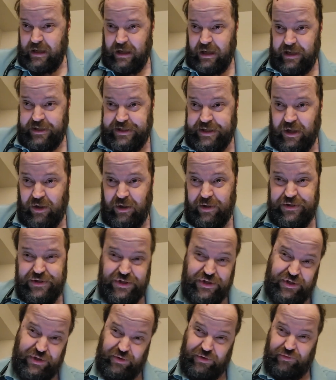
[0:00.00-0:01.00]

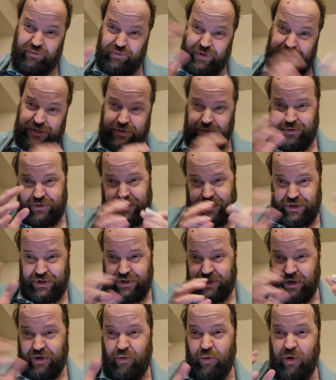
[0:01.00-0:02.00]
adults. The research
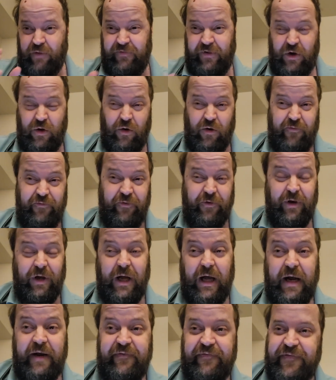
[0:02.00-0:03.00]
is equivocal for a
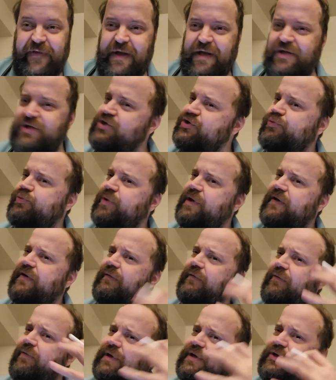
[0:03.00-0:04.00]
lot of things. We
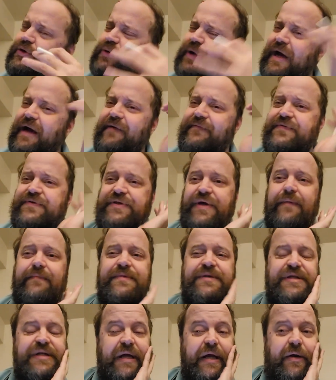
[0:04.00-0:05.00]
do have some
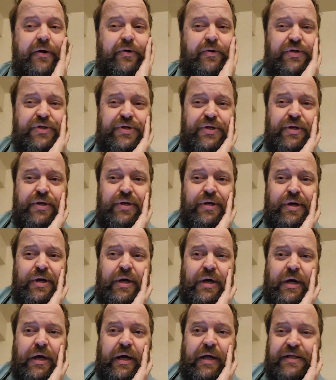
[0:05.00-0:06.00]
standards
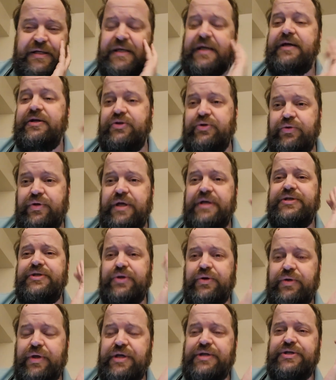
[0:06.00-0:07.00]
and say do this
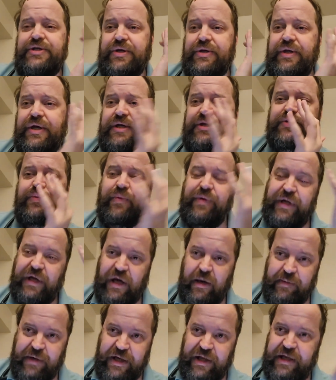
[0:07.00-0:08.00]
when they
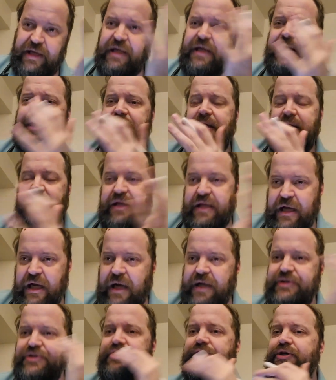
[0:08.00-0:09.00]
come into the ED, the
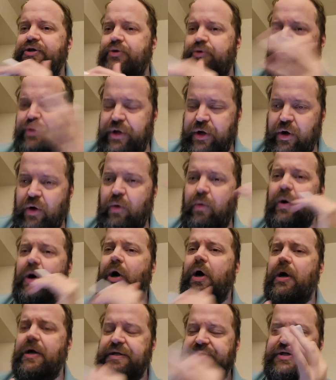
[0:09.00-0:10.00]
ICU, the
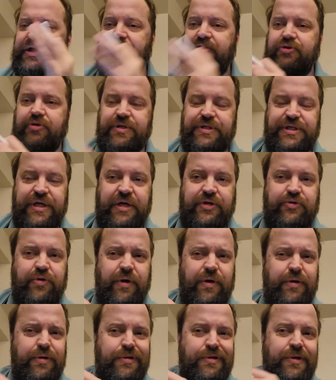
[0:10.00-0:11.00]
OR, etc.,
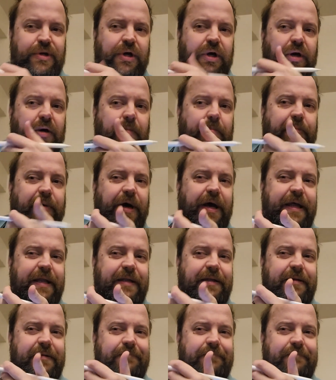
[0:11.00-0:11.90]
etc. But